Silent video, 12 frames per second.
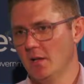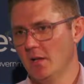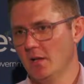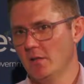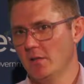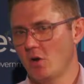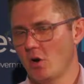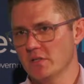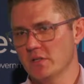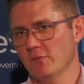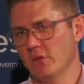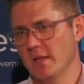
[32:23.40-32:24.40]
the
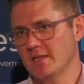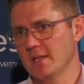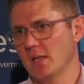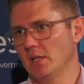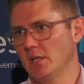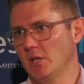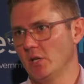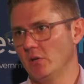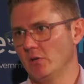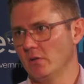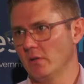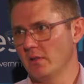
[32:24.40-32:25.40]
cost of what they're selling
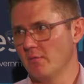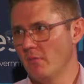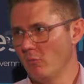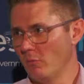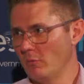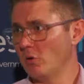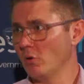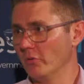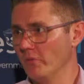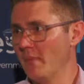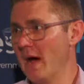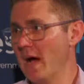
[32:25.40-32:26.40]
you, what we'd call the
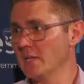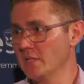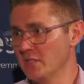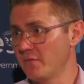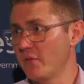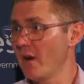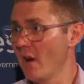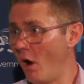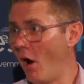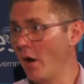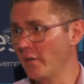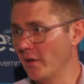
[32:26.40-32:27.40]
margin, is very
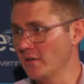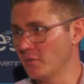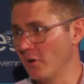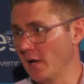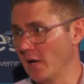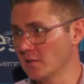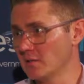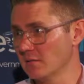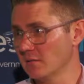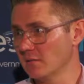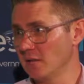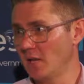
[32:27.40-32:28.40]
high on those products.
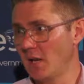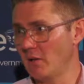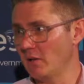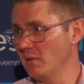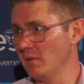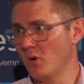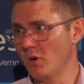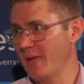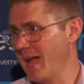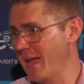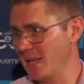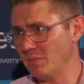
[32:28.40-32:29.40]
It might be
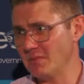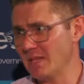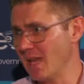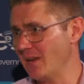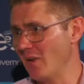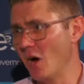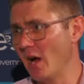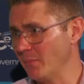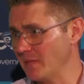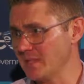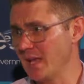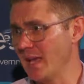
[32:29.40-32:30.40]
80%,
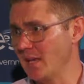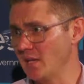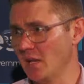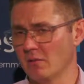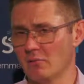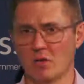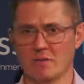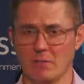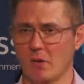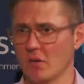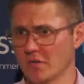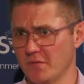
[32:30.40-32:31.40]
90%.
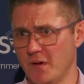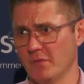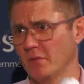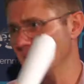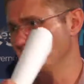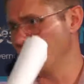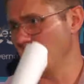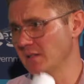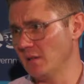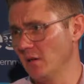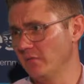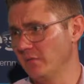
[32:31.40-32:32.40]
Something costs $5 being
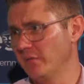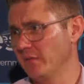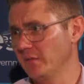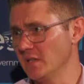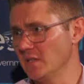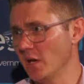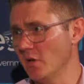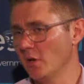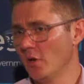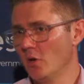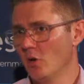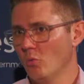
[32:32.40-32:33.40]
sold for $50. So
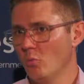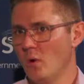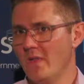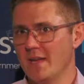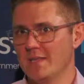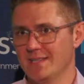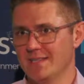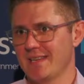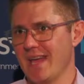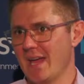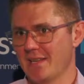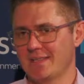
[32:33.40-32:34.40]
when they
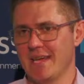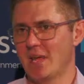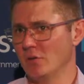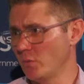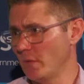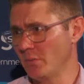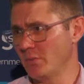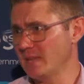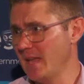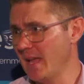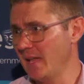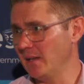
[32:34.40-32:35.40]
discount at 10 or
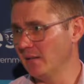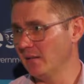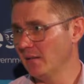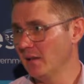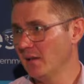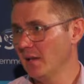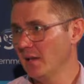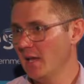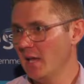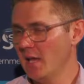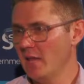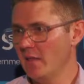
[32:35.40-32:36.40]
20%,
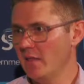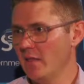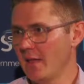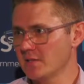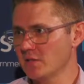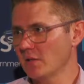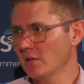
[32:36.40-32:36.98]
that's not,